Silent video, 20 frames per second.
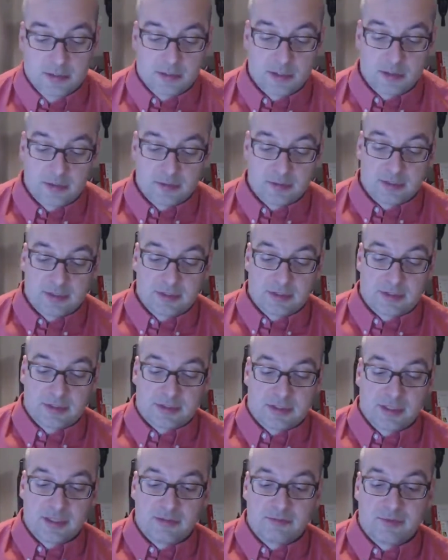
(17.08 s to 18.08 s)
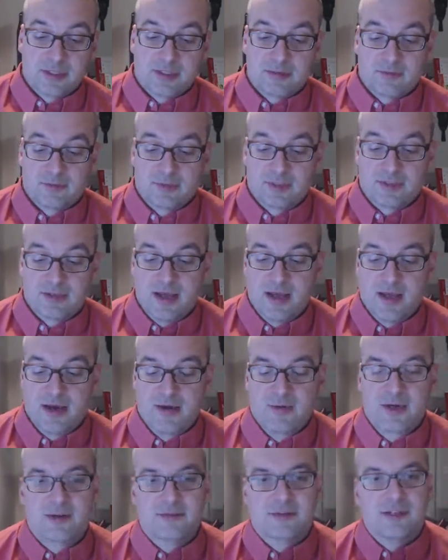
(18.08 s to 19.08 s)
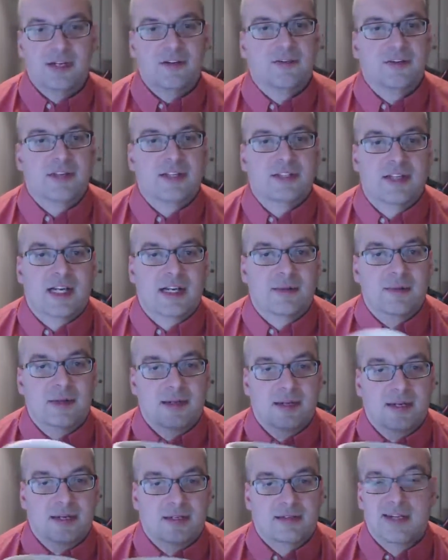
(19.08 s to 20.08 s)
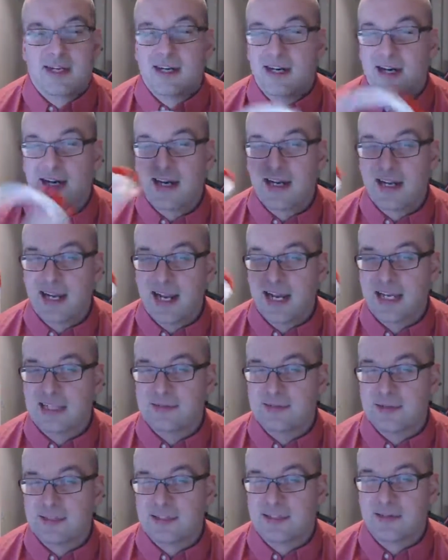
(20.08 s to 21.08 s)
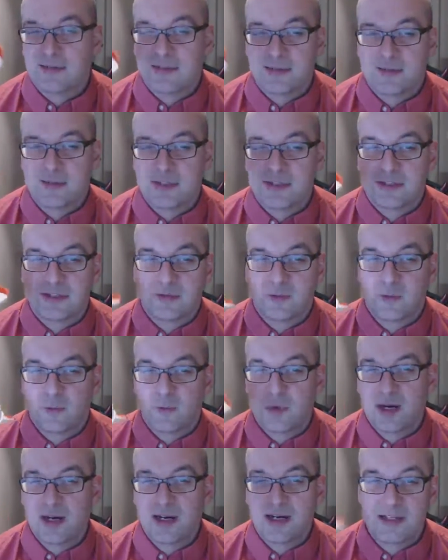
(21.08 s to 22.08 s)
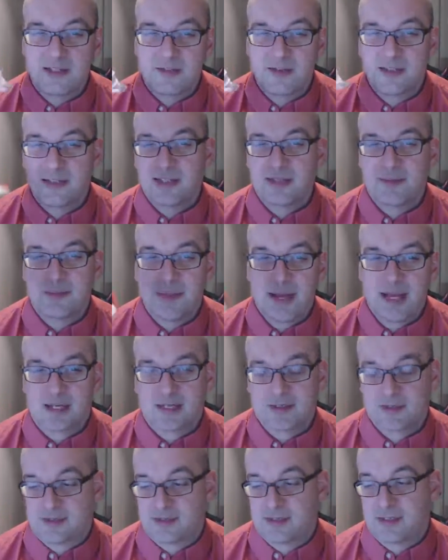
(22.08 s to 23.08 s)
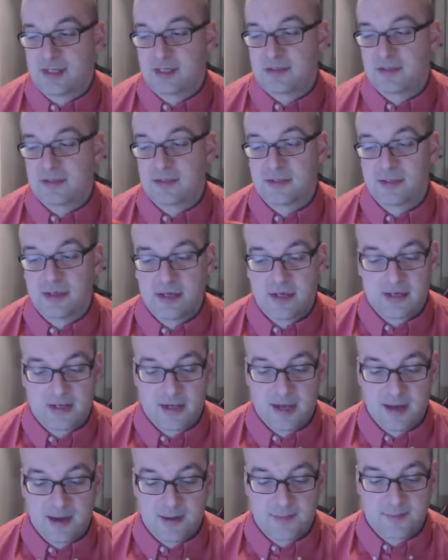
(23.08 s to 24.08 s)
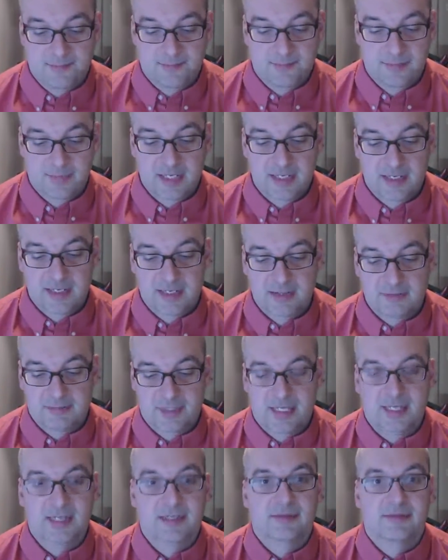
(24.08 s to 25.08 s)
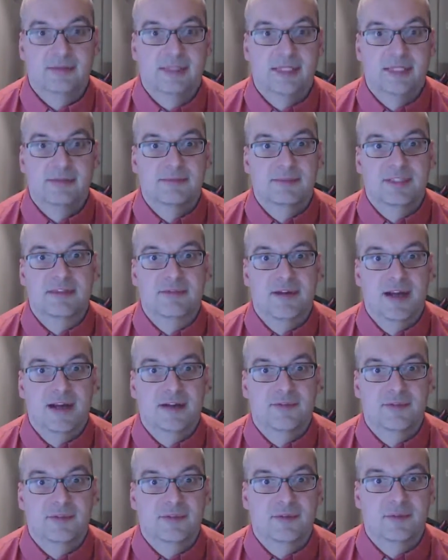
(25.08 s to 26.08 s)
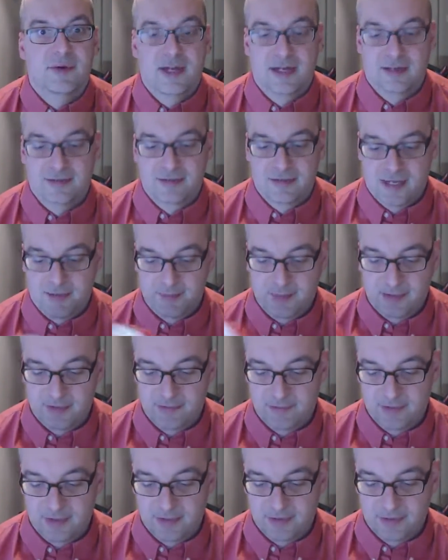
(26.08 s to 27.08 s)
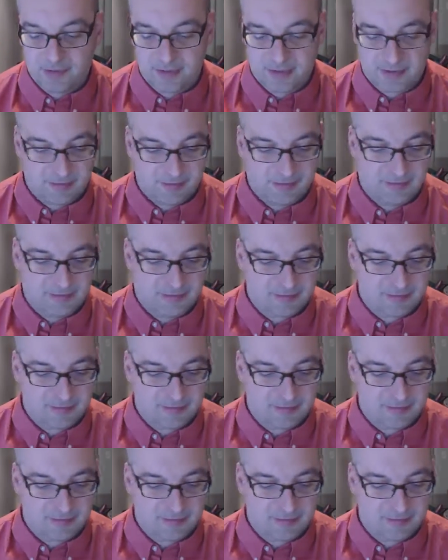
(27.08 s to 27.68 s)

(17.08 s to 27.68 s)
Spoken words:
So to start with, when I was offered this item, I kind of asked myself the question of why do I need a mango slicer? And I kind of let it sit around for a while and not be reviewed, and